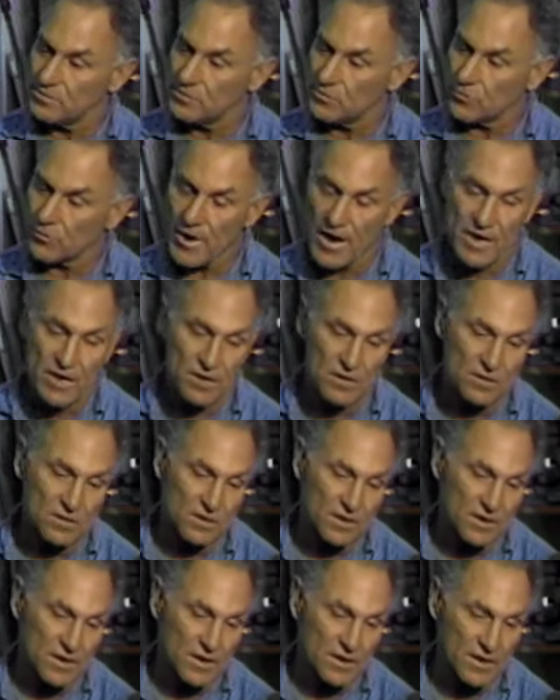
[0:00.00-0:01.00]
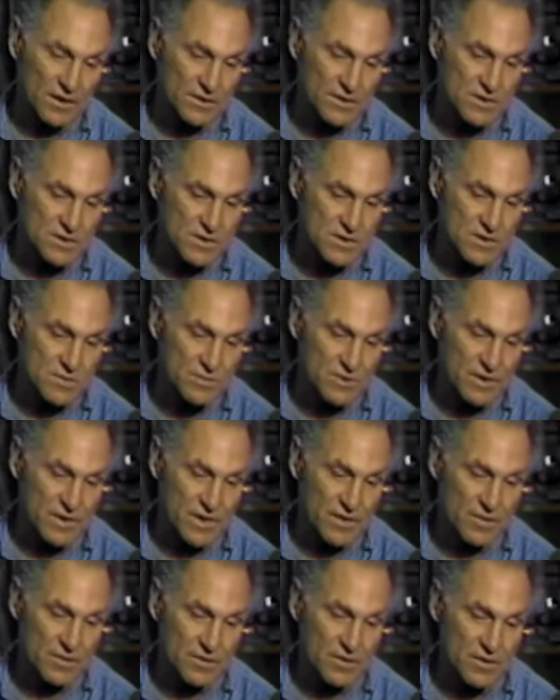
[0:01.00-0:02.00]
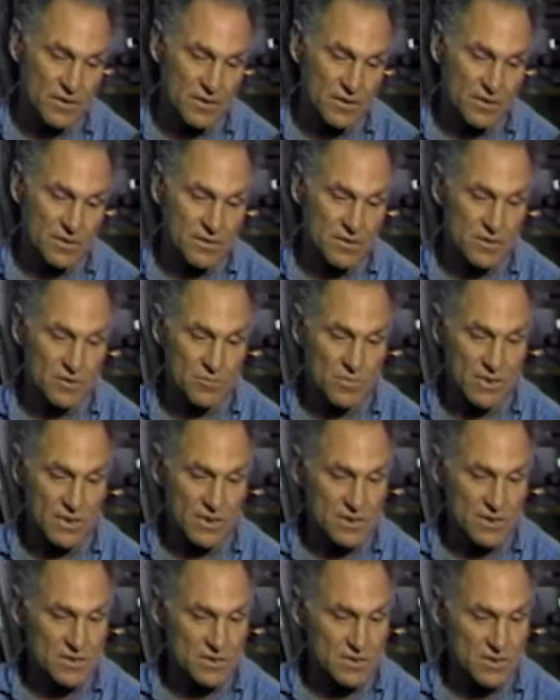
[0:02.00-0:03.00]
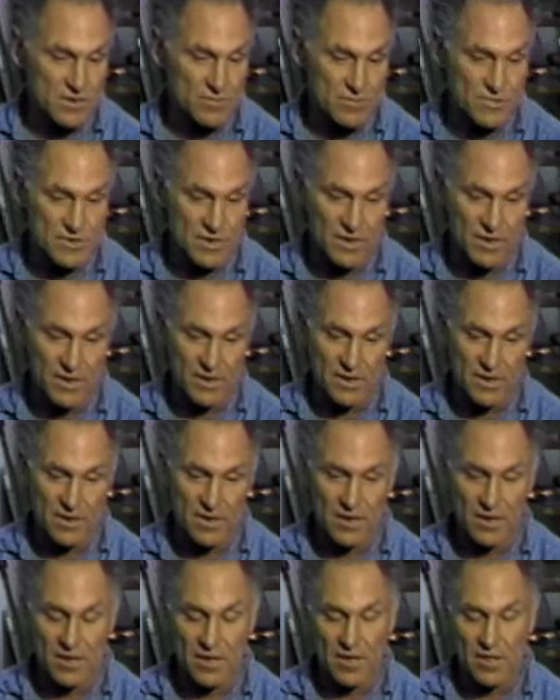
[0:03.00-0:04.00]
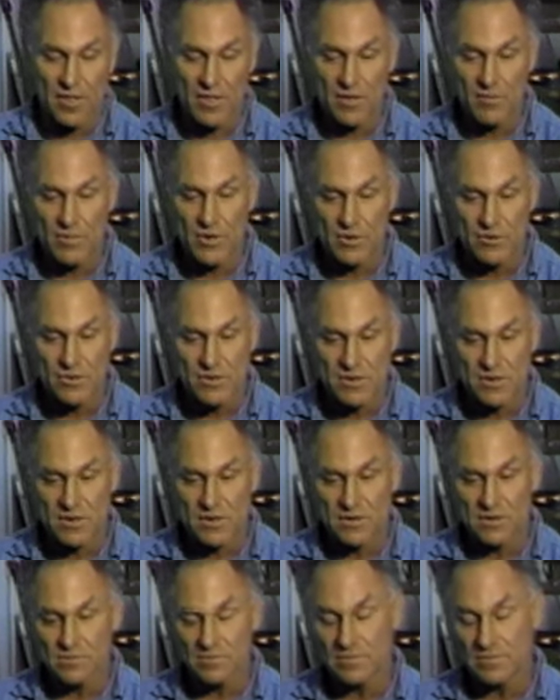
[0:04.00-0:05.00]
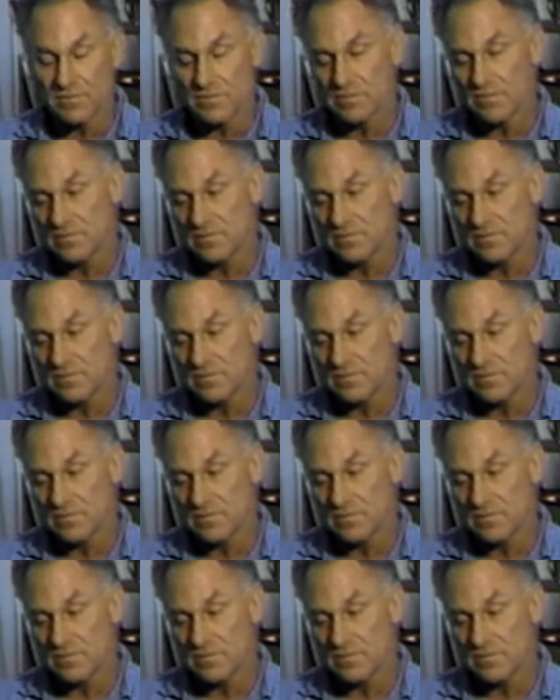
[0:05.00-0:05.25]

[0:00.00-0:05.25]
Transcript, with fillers: radical and eclecticism together, to me seems like the most um,